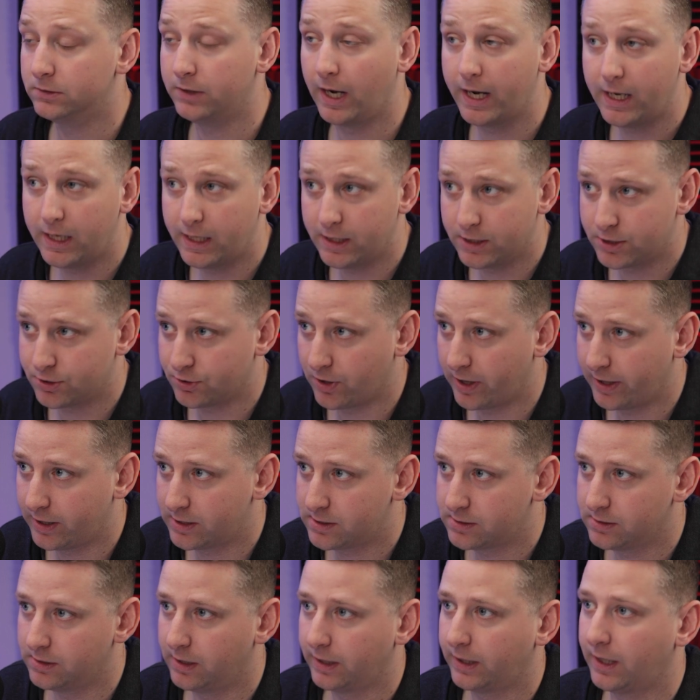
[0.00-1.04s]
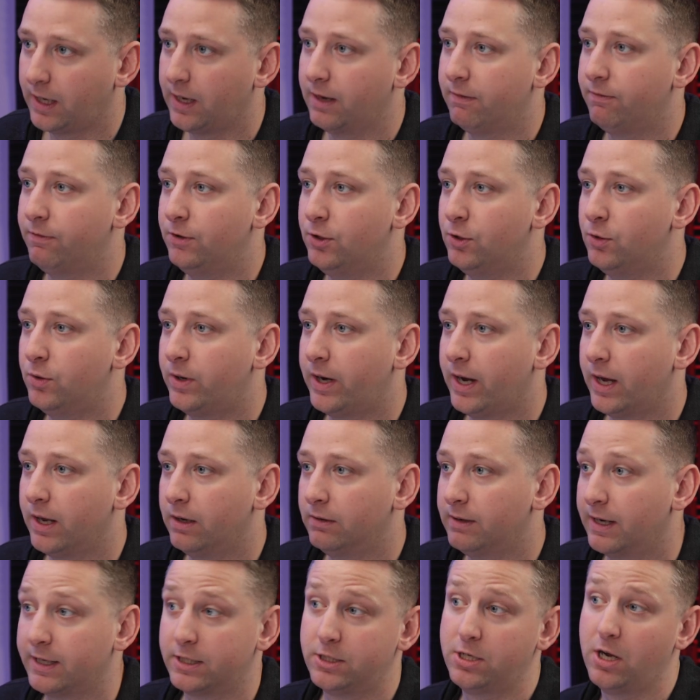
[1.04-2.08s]
Lightning strikes, like if you
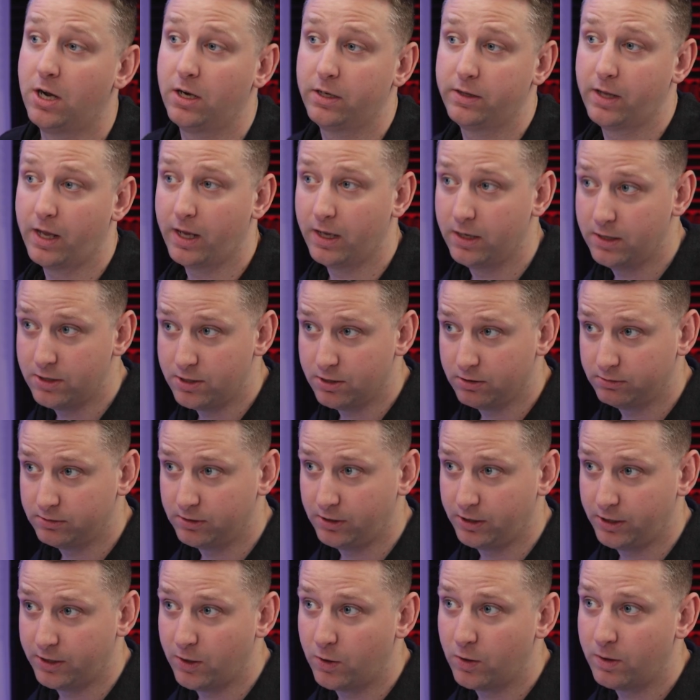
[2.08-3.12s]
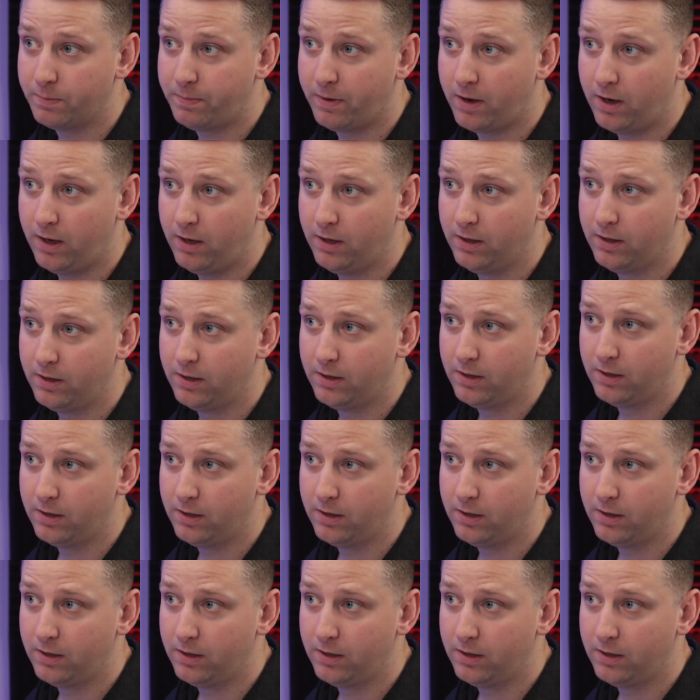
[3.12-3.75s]
can like tuck that into your little Yoda paw,